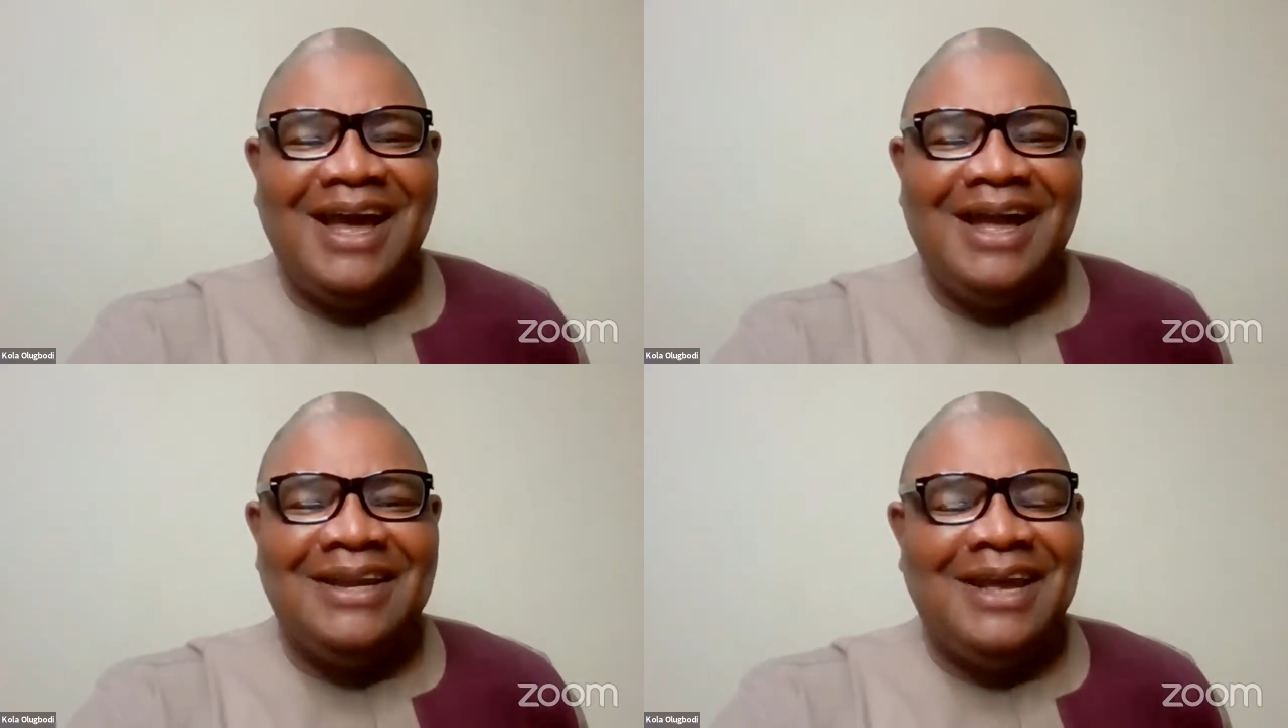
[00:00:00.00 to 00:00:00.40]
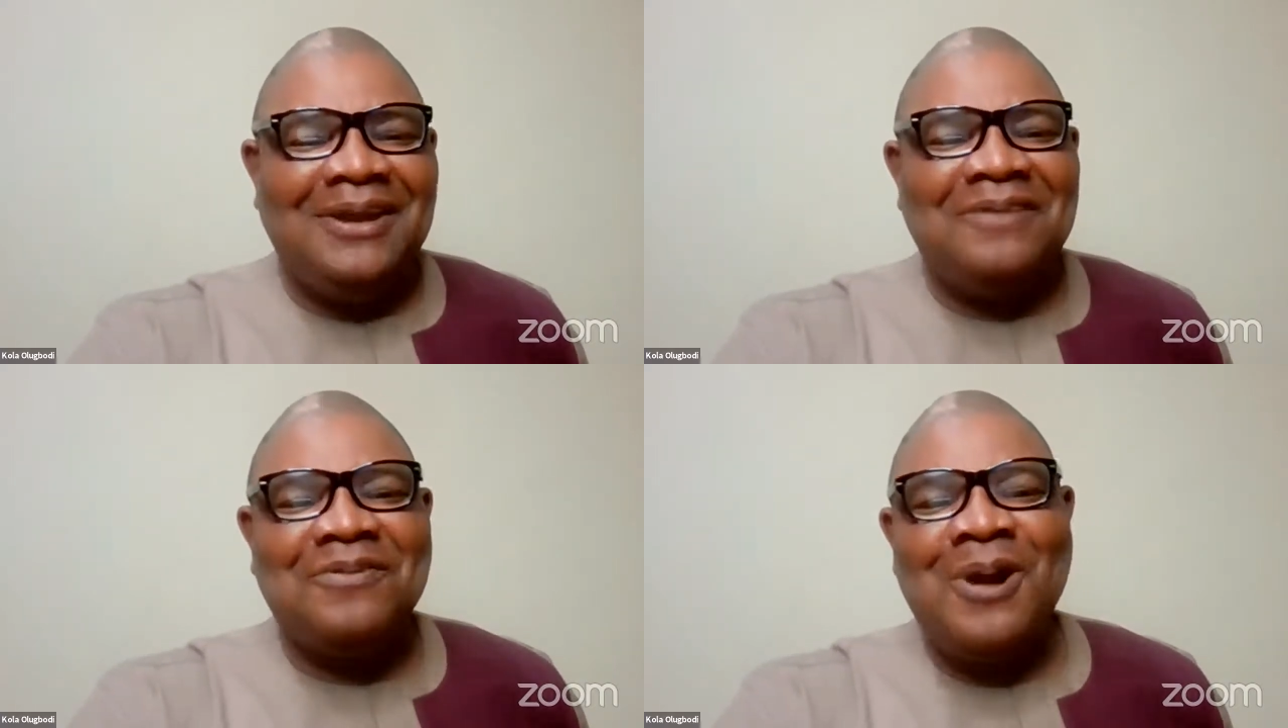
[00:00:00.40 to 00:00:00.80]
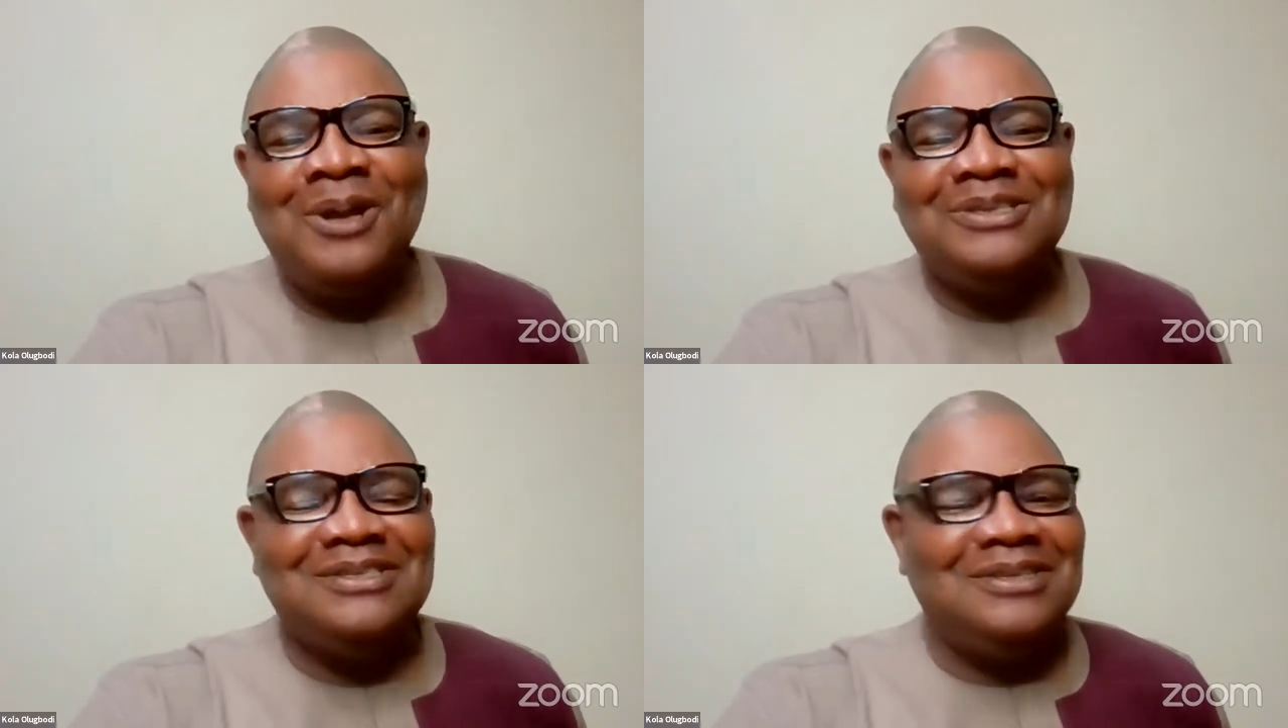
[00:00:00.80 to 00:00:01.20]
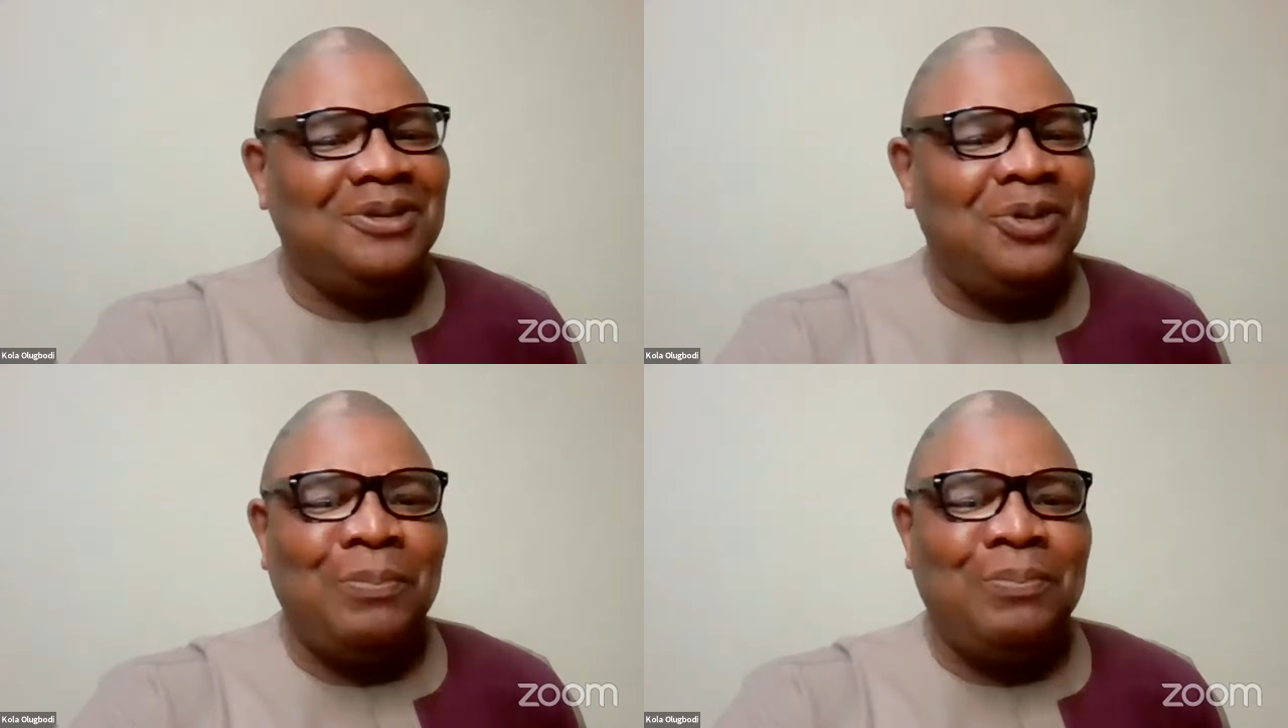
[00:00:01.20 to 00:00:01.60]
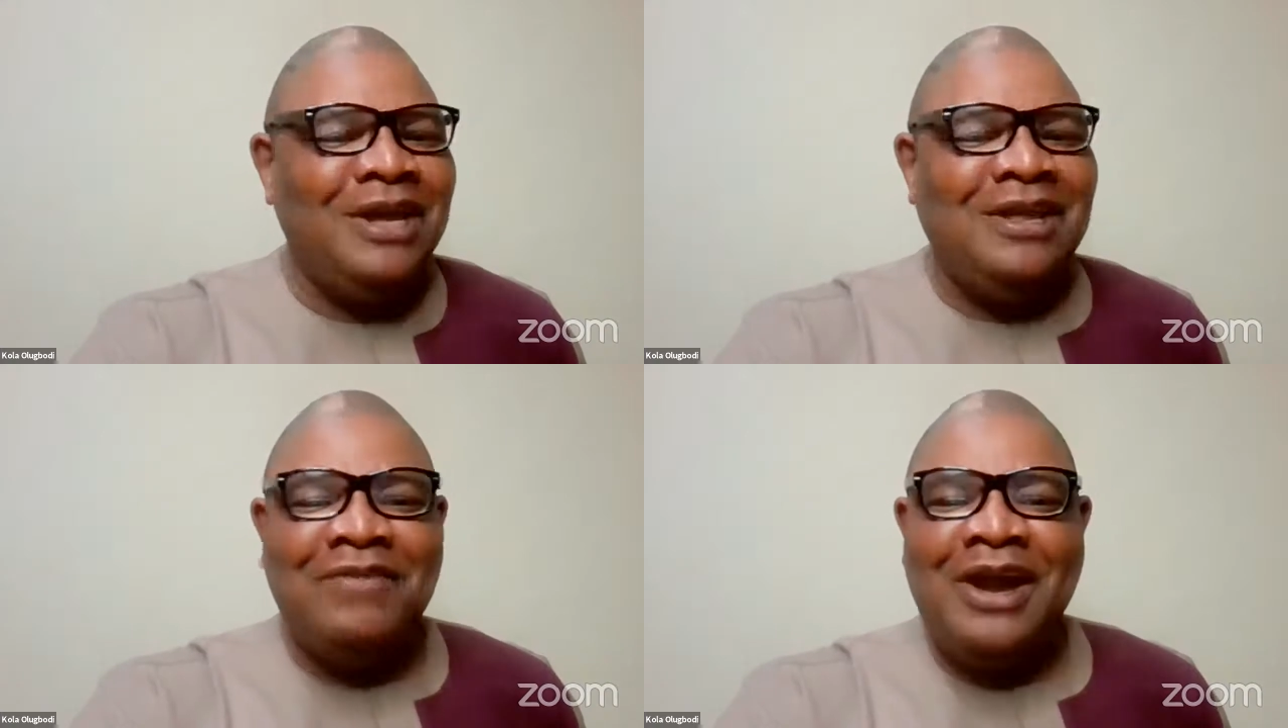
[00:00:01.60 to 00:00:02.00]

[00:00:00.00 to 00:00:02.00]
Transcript: And then, of course, you played a